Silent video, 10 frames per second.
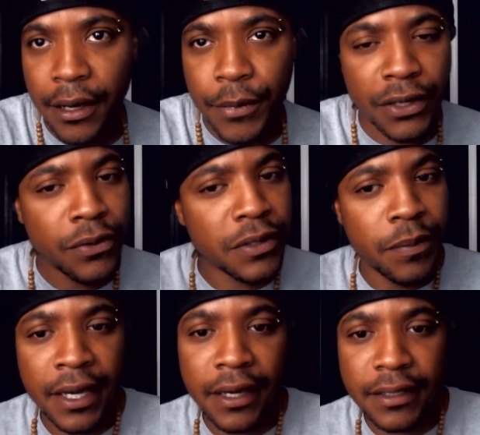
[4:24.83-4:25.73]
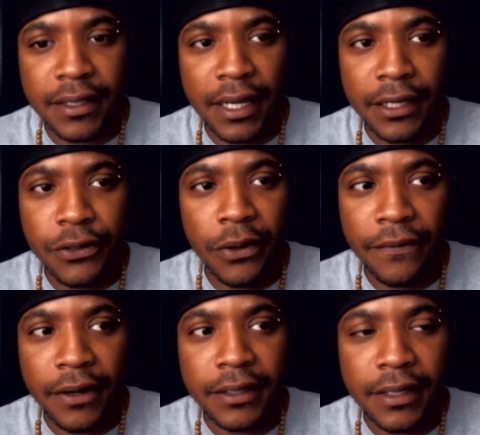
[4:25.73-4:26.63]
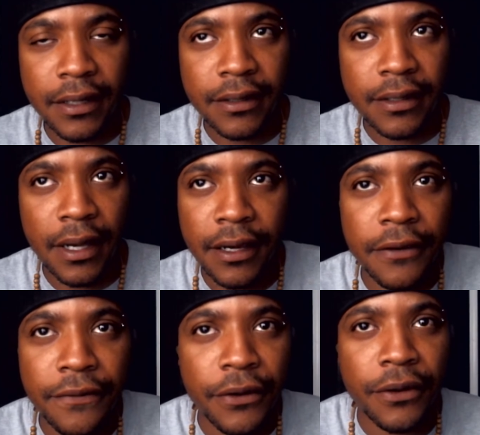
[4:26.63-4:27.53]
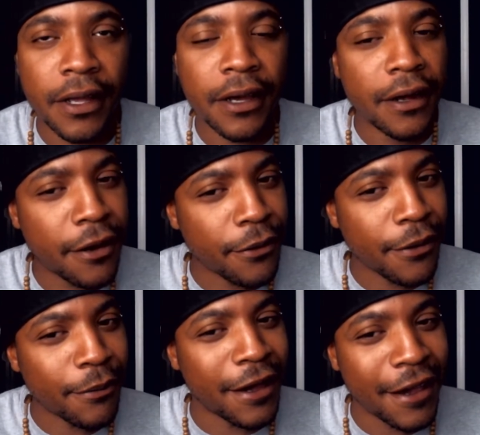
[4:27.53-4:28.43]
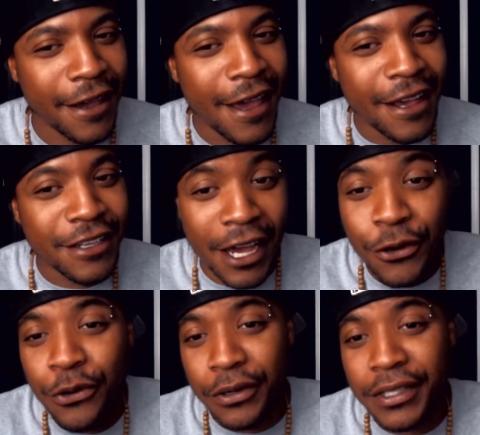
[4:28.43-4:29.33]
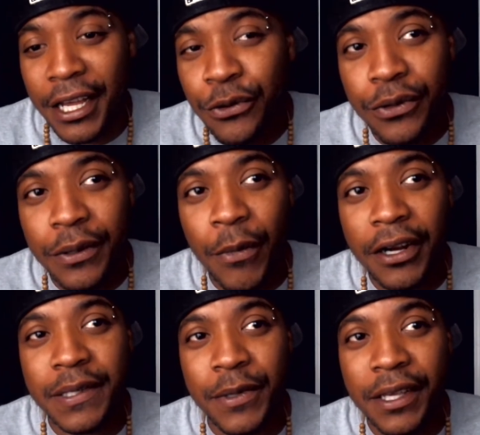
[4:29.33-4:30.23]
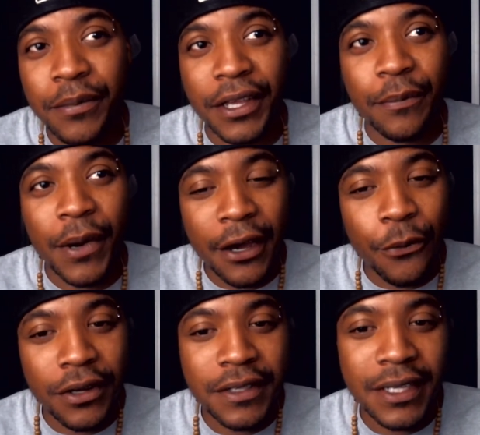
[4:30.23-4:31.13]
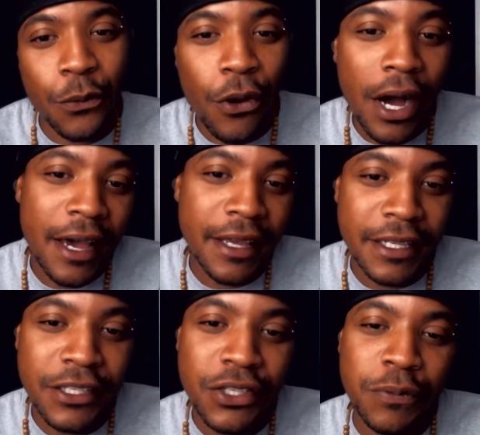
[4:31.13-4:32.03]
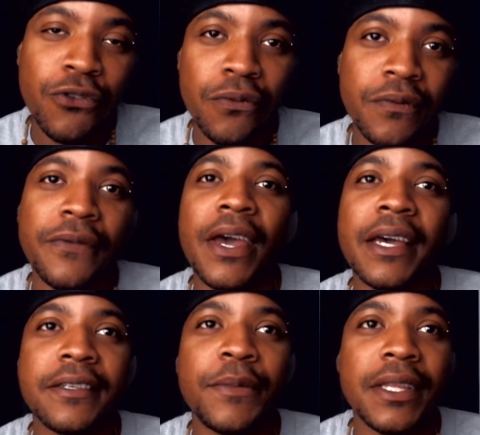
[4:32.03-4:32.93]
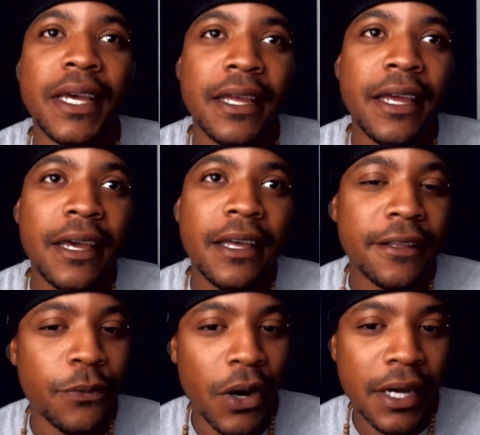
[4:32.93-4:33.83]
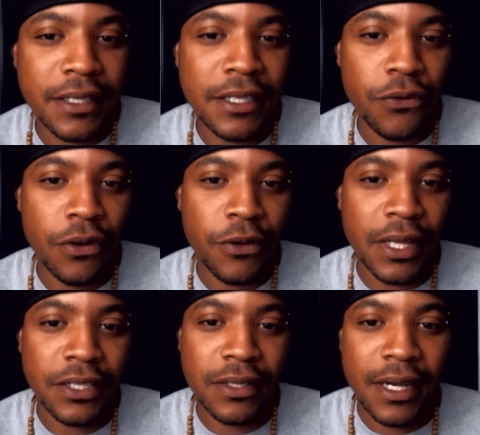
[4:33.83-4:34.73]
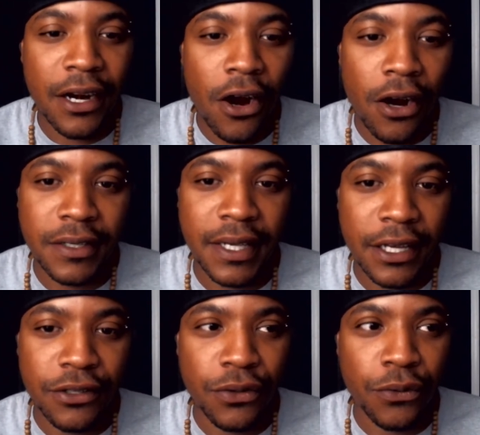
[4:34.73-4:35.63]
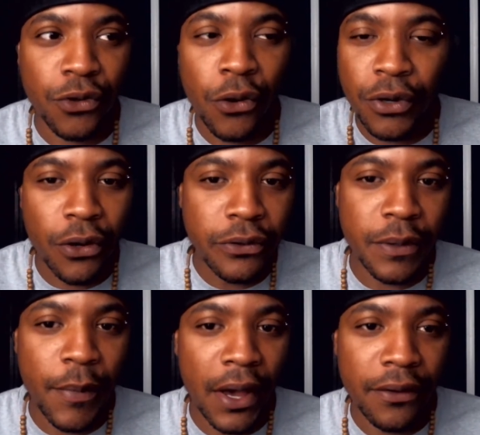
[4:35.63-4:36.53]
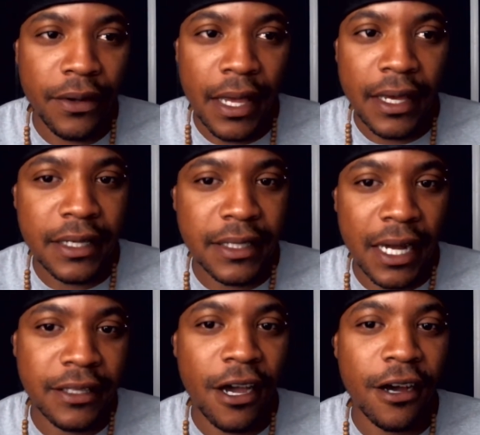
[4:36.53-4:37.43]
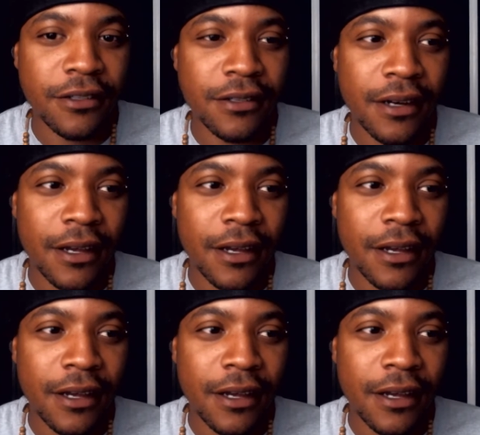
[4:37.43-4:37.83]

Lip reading: But EOS Black stayed at 25 cents. I couldn't figure that out. I'm like, I knew the market's manipulated, but I wanted to see why. This just proved the fact to me that why is this crypto that's kind of hard to get to, no one knows about, it's not touched.